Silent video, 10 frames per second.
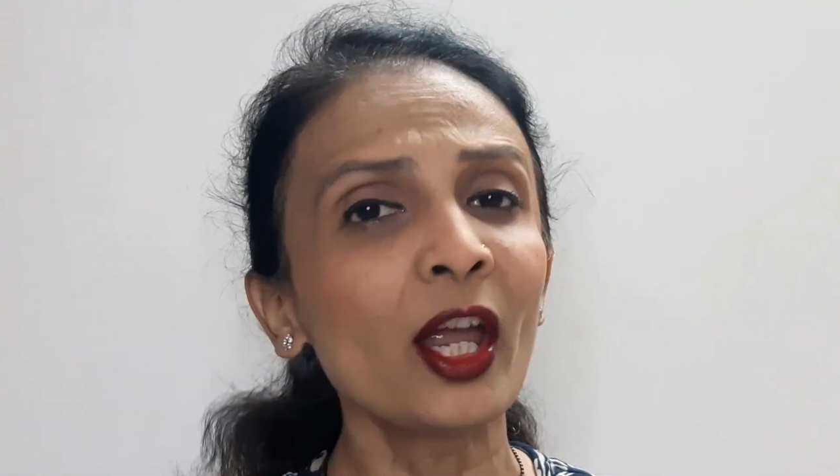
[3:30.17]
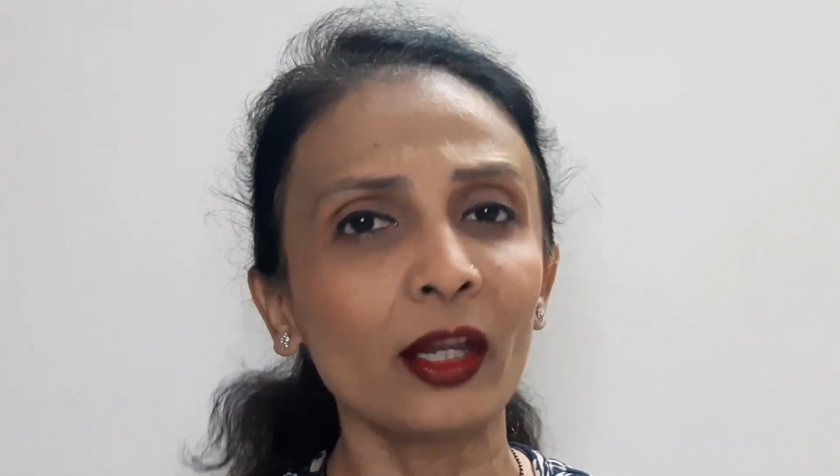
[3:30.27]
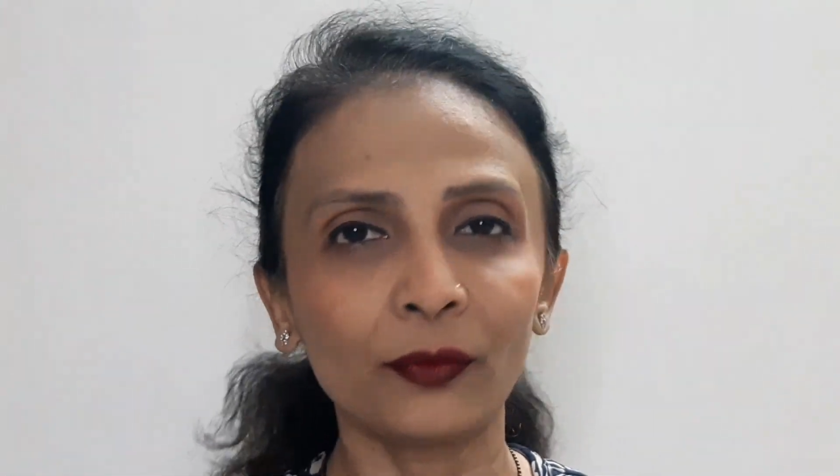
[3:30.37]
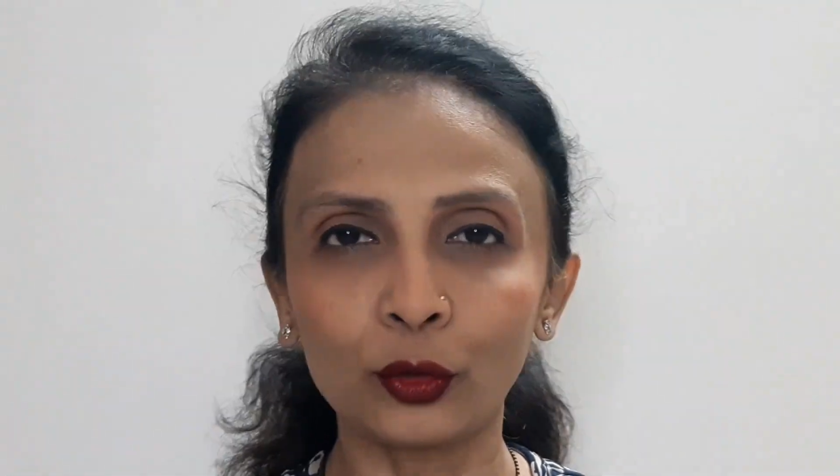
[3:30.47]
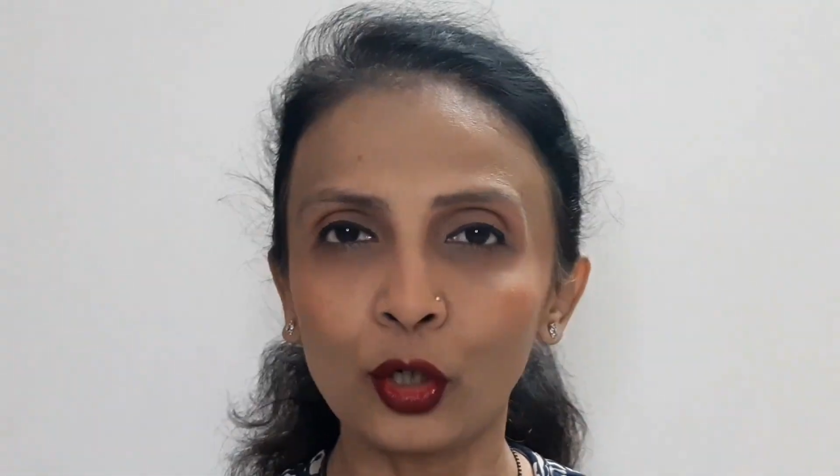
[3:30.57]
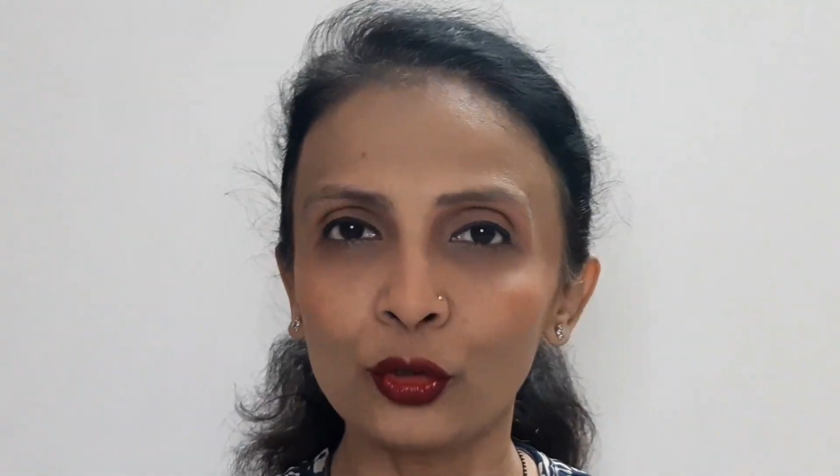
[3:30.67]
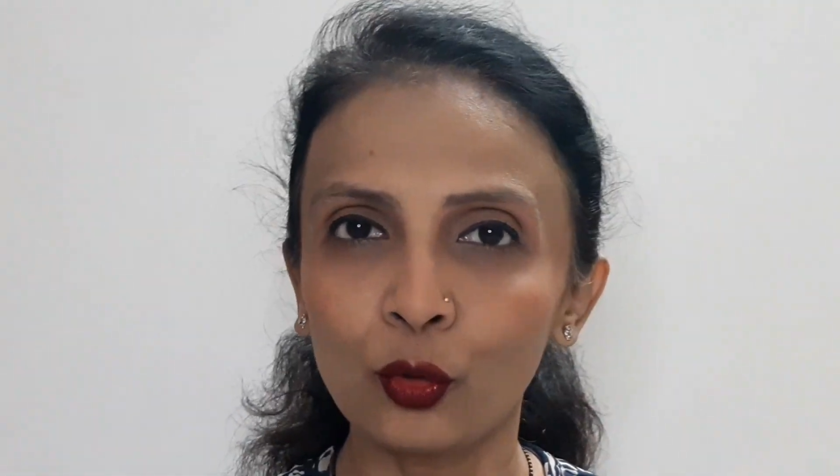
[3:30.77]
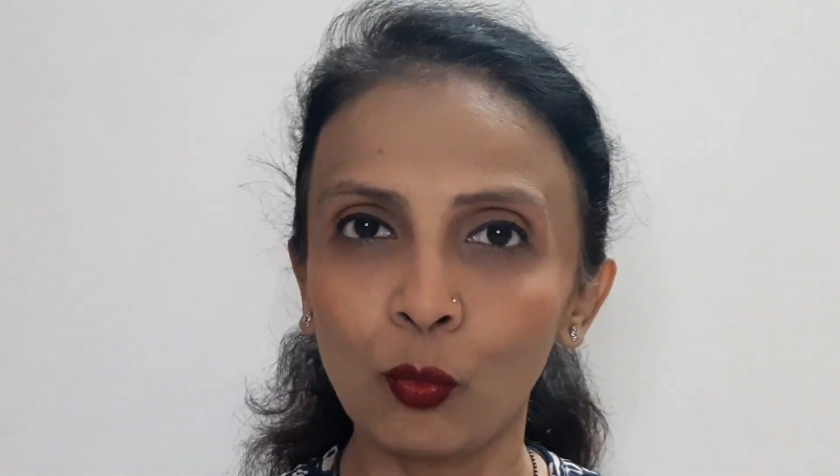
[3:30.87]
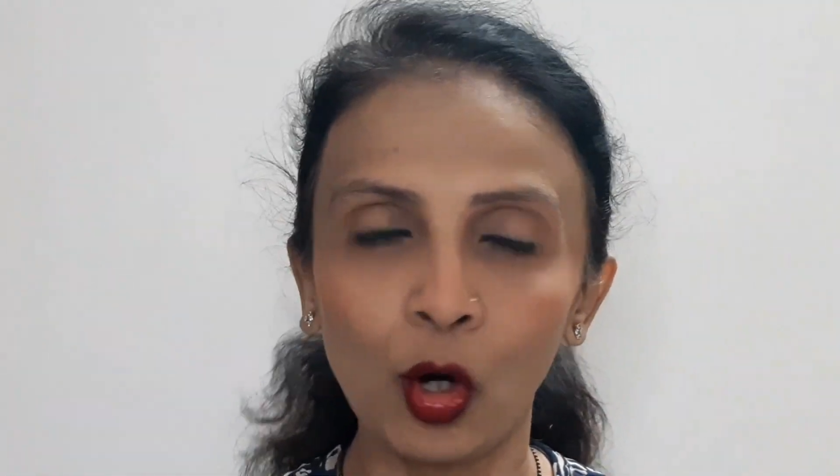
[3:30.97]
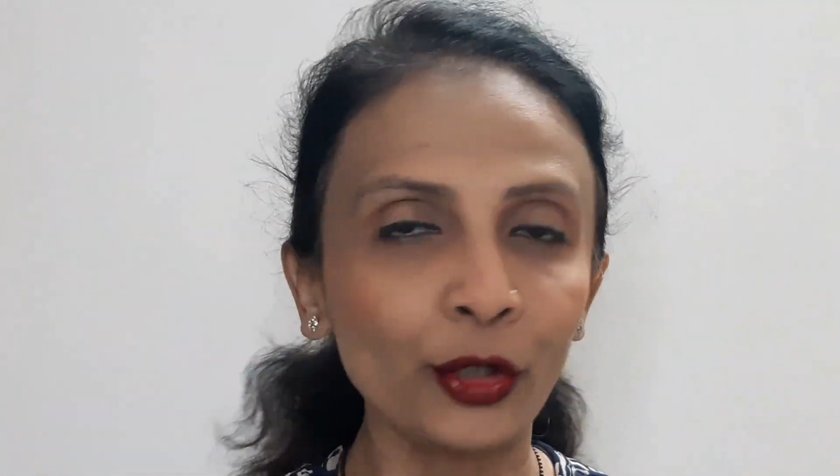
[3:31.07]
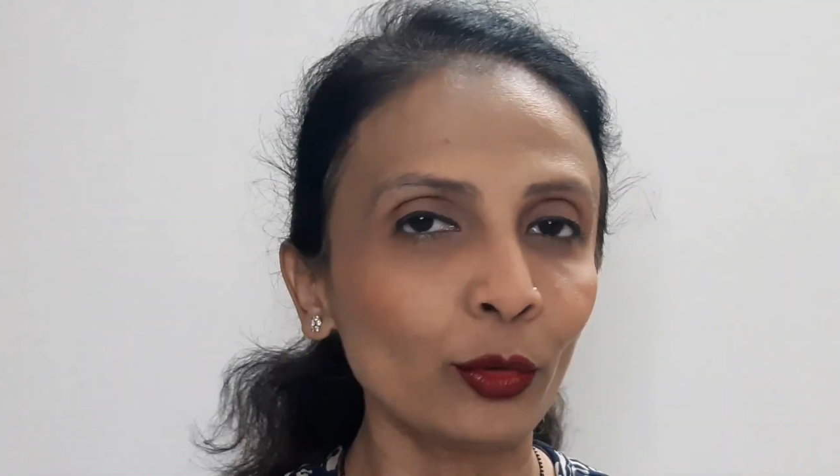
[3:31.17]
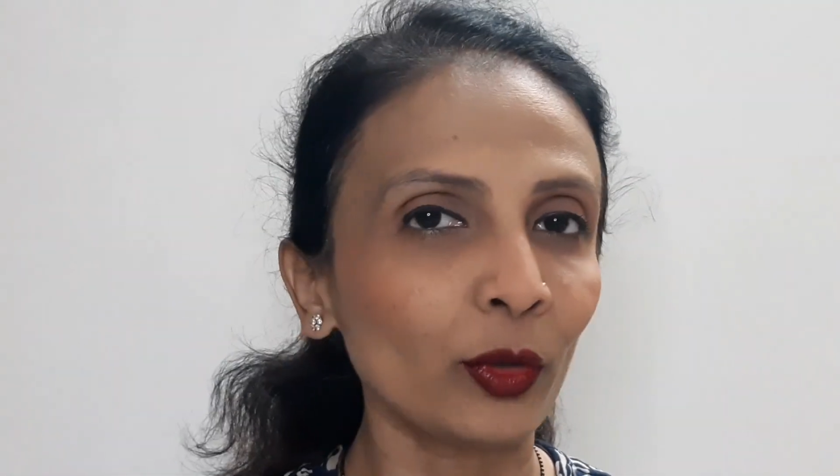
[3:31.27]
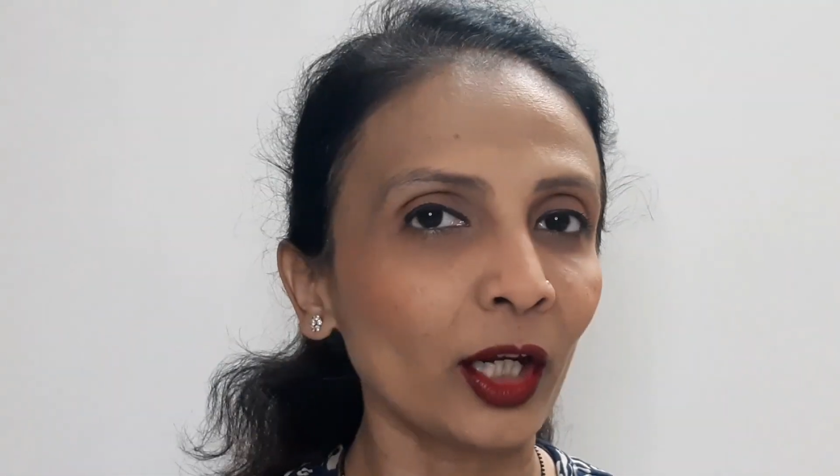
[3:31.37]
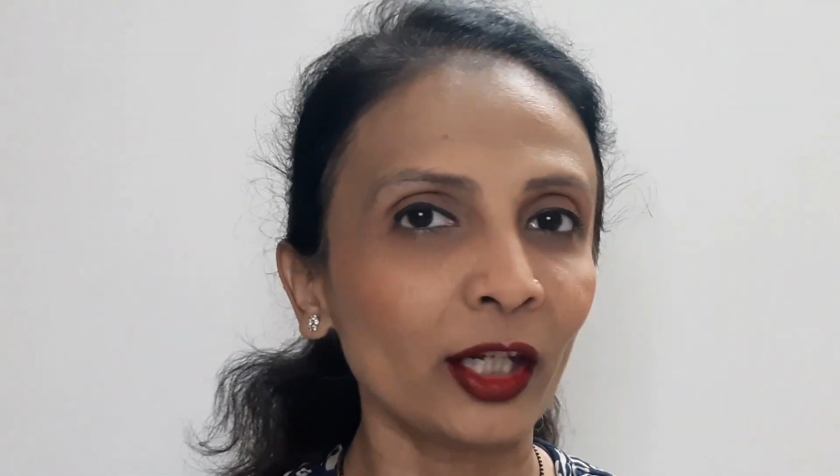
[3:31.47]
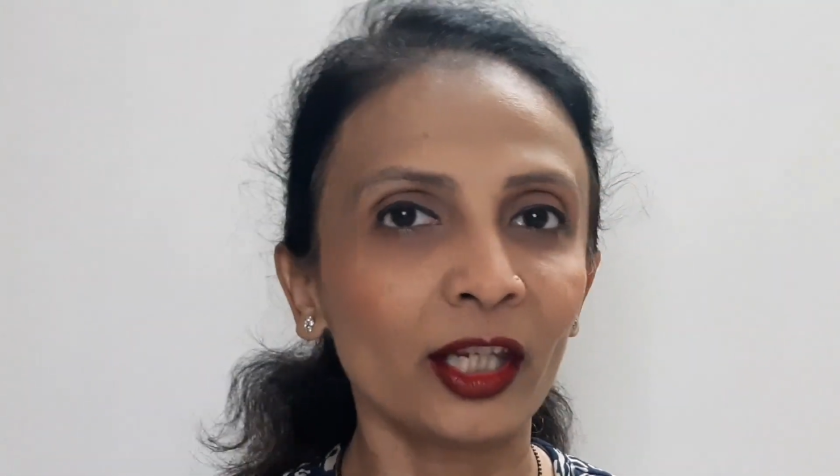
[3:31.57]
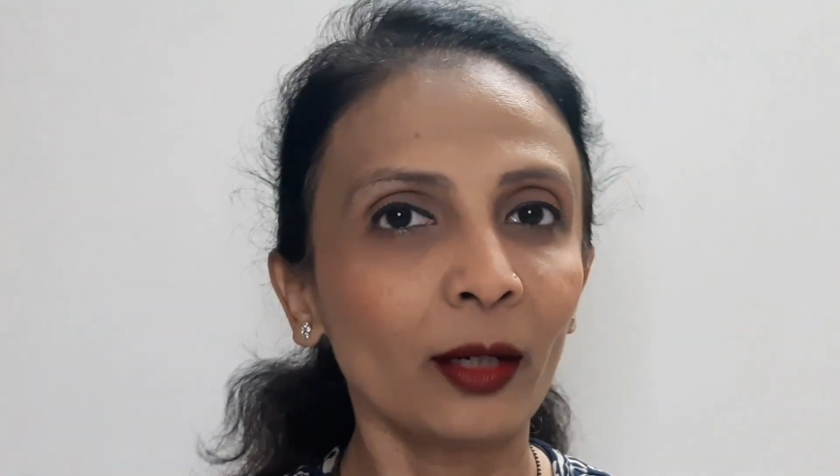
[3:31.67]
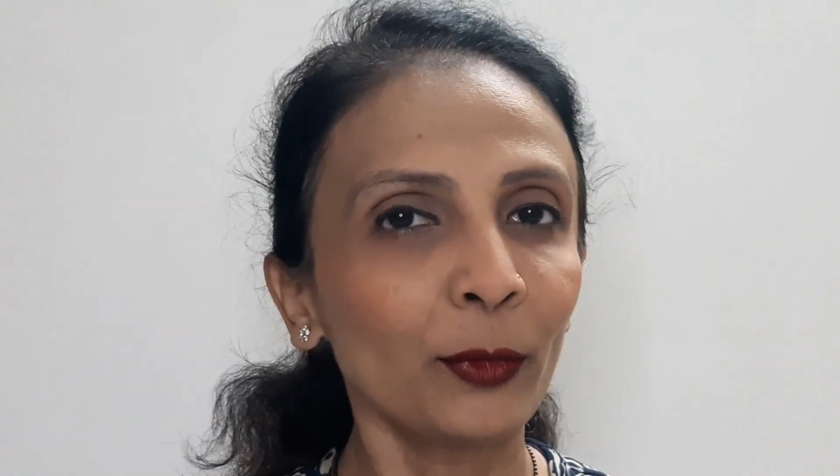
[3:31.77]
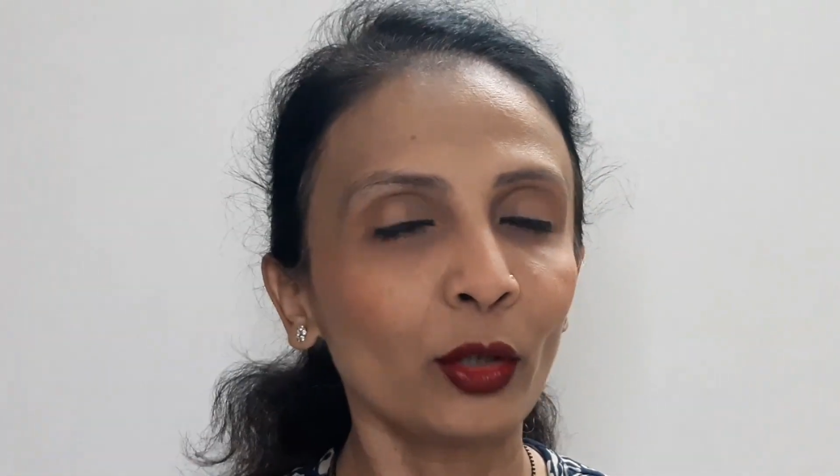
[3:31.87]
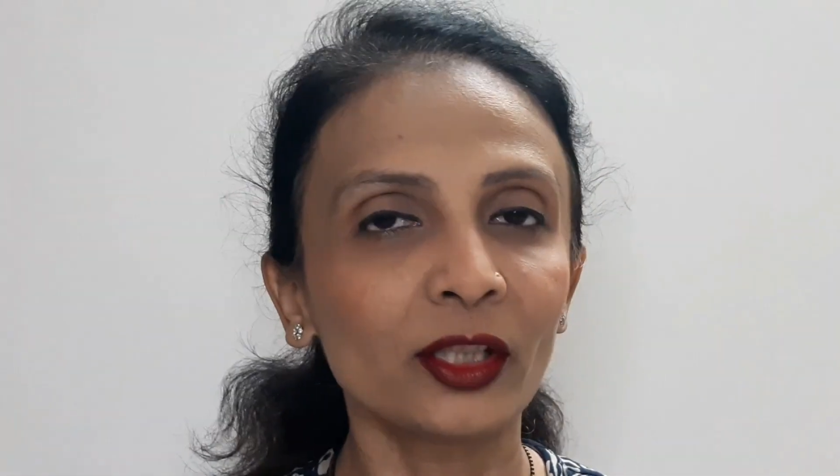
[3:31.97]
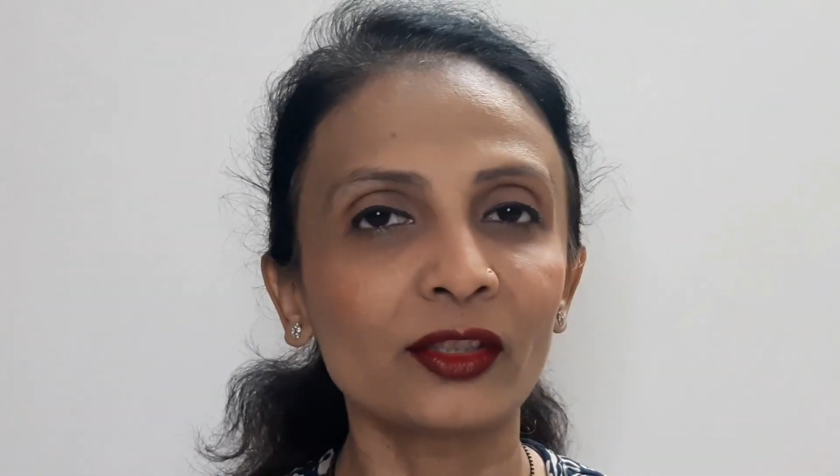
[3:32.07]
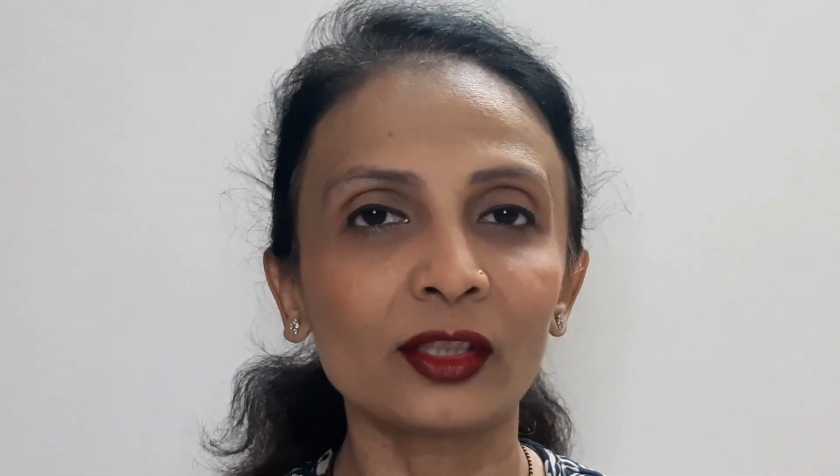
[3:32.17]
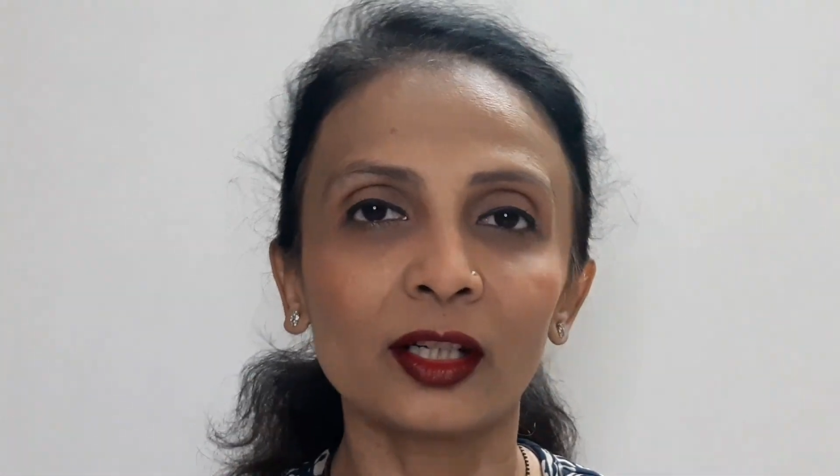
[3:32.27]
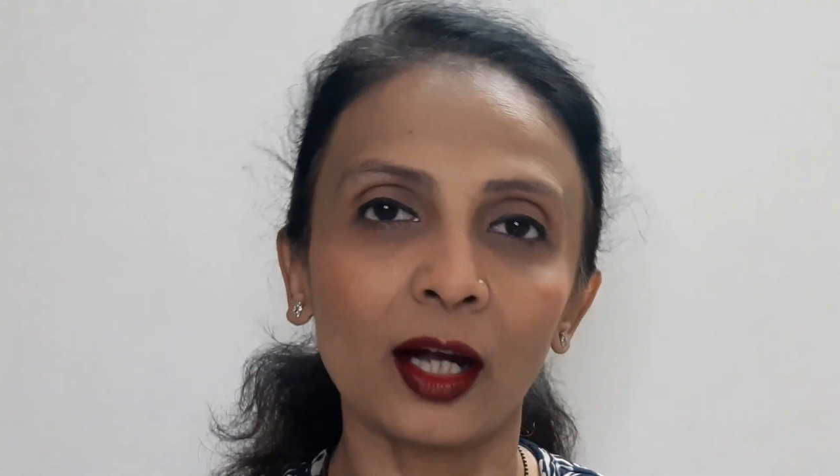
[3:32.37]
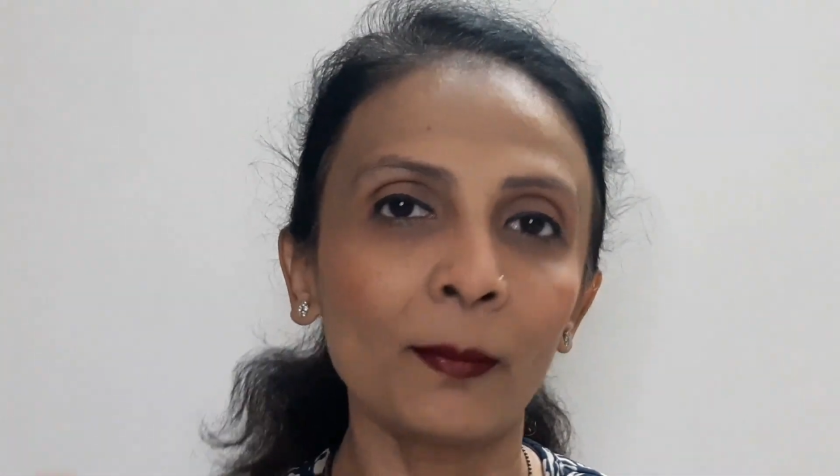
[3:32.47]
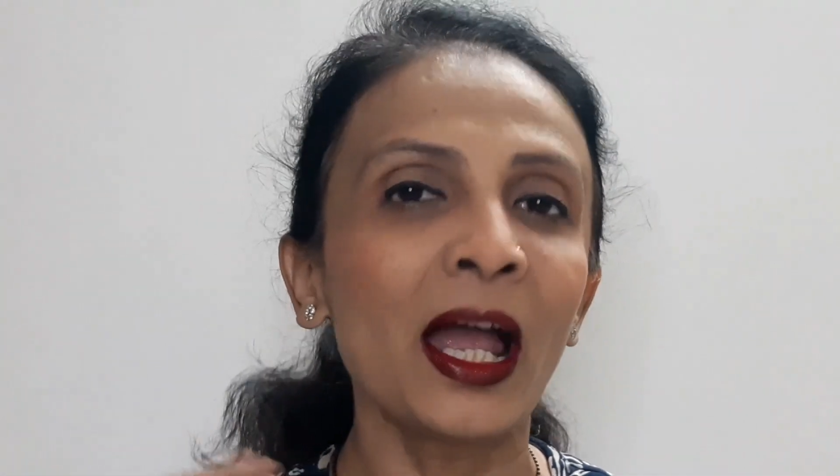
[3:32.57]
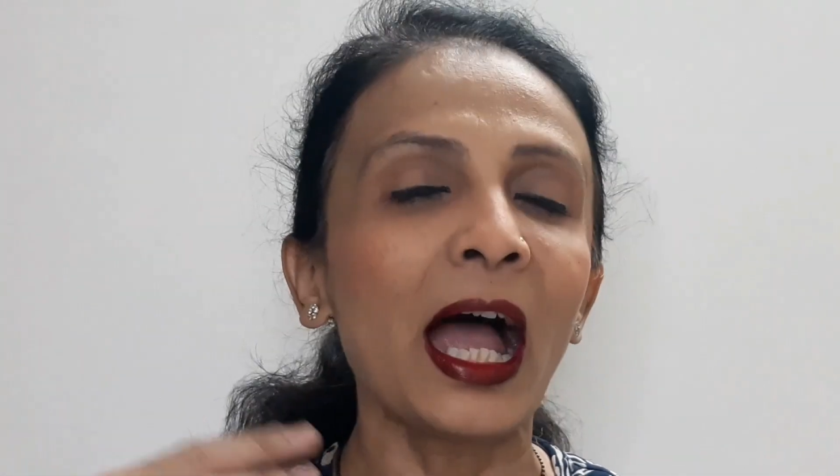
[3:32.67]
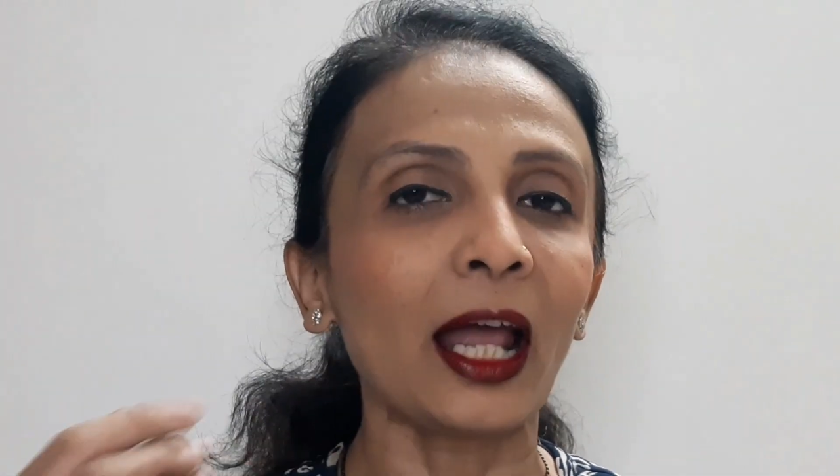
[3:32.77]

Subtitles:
If at all you want, you can DM me on Instagram.